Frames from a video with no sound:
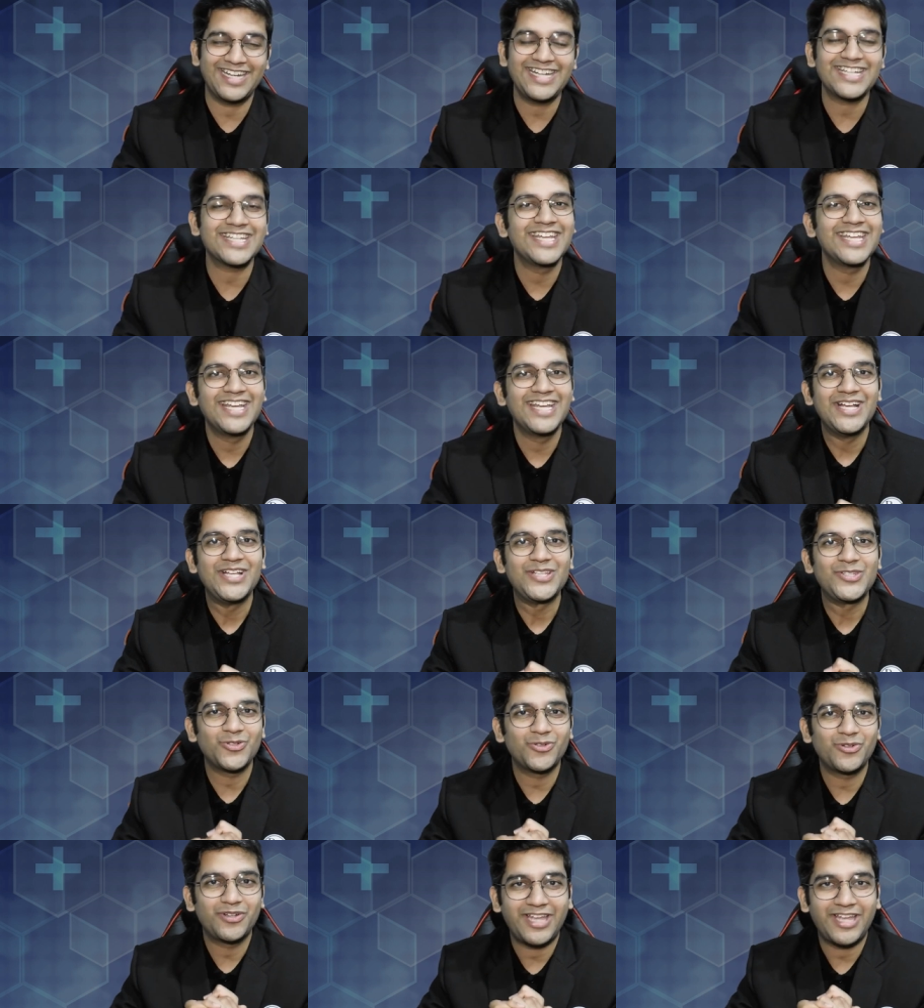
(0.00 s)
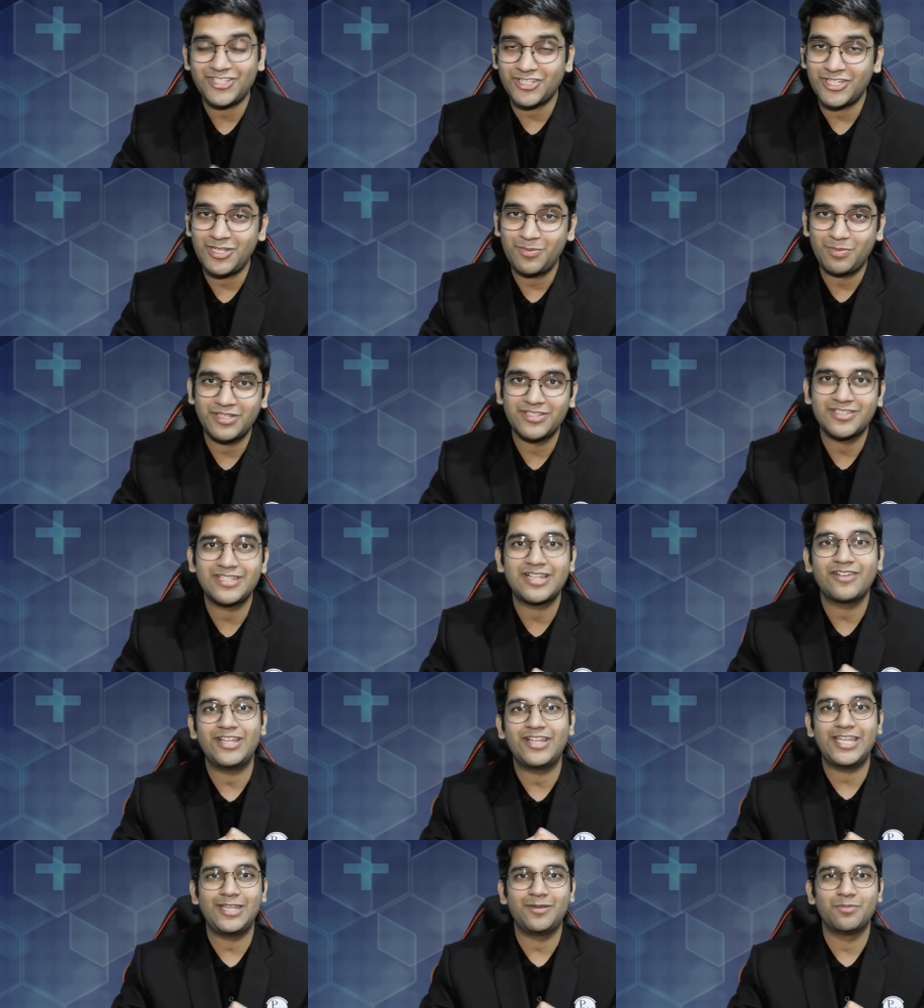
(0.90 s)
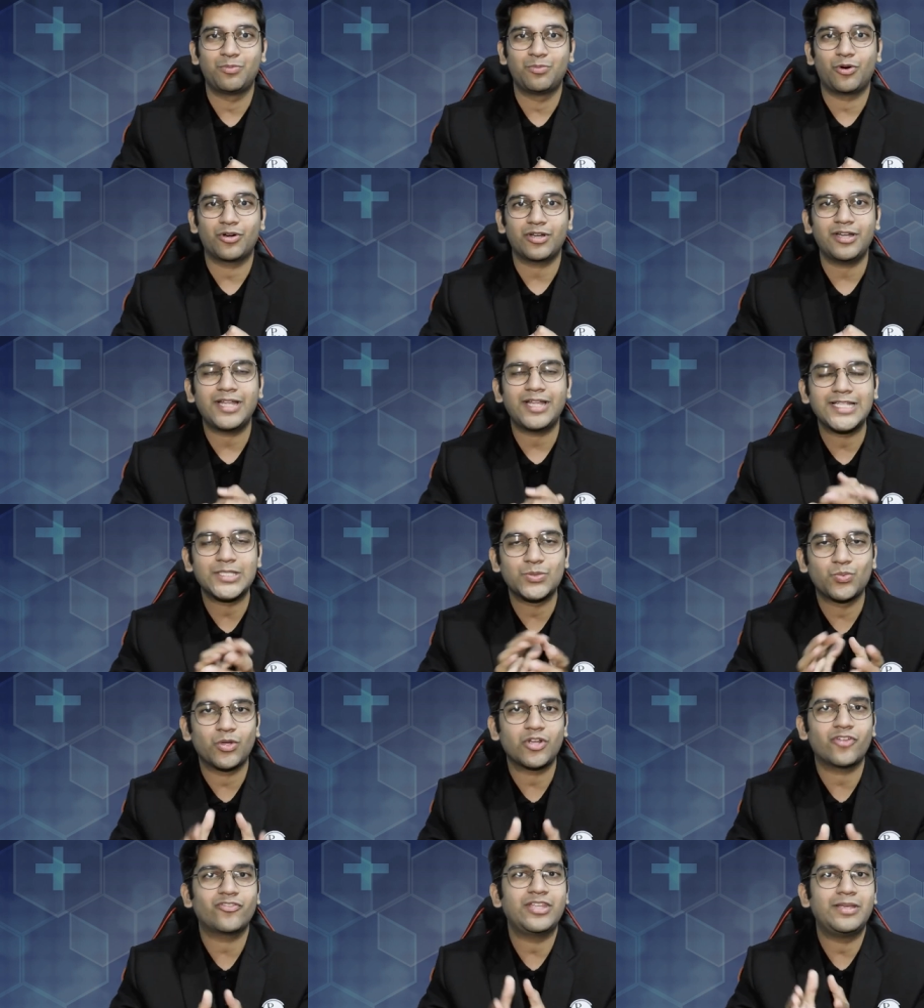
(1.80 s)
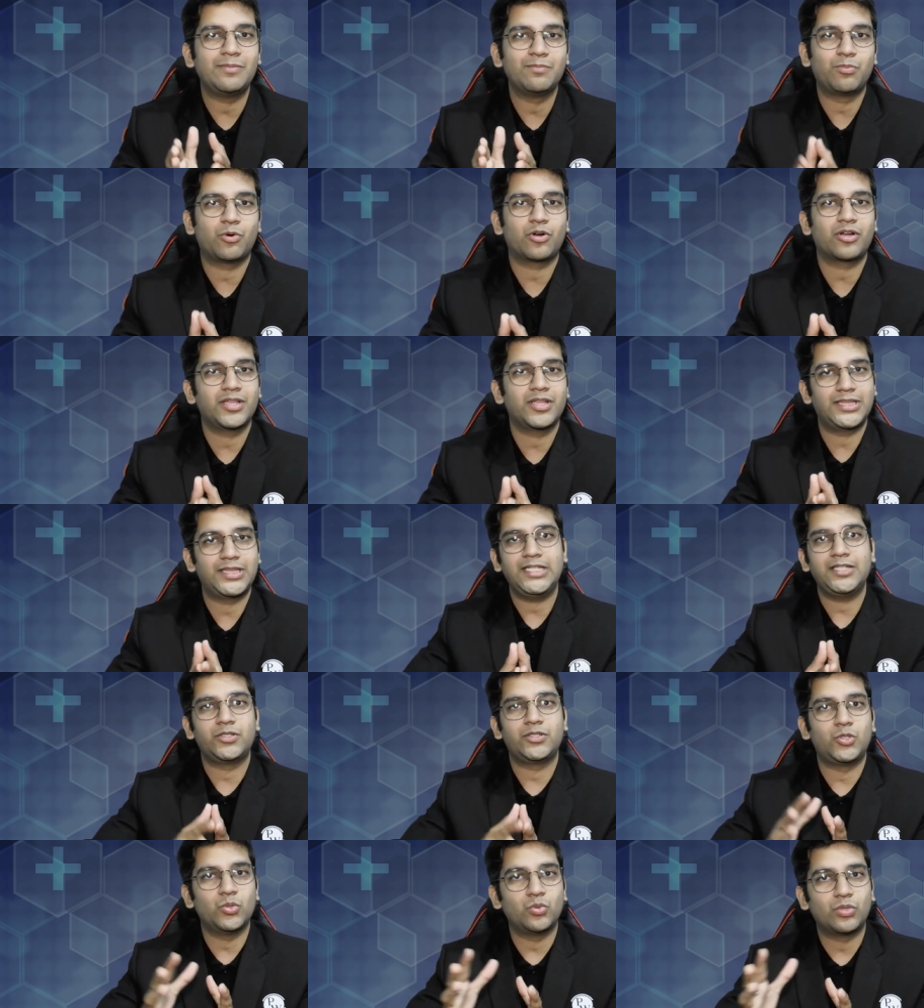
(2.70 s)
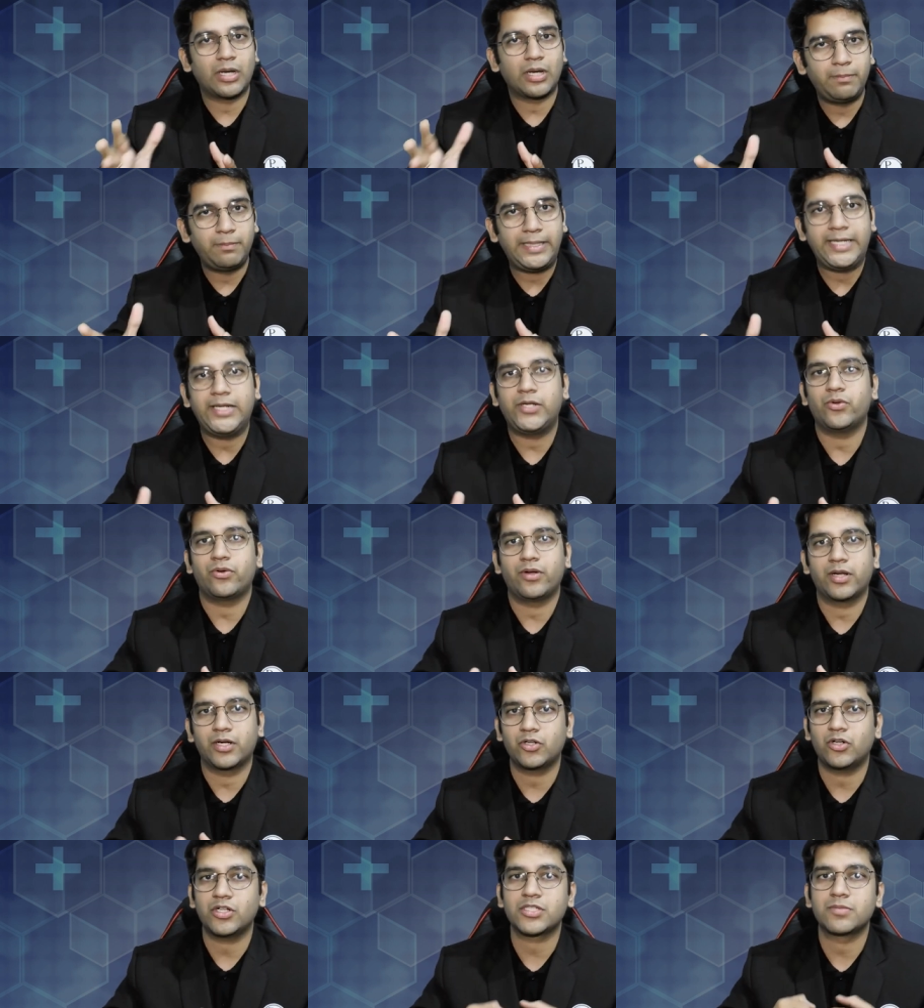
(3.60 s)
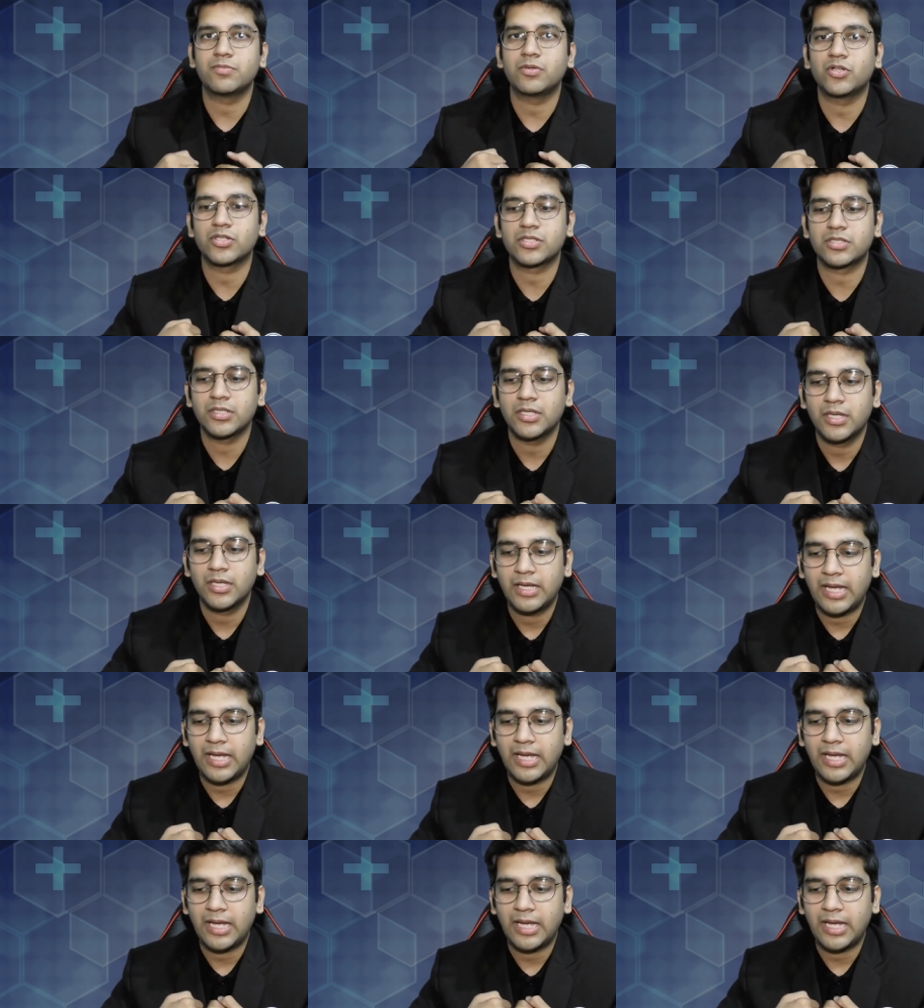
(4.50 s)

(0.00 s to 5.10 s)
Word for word: right so hne pencil are very important it's one of the important thing to complete your records because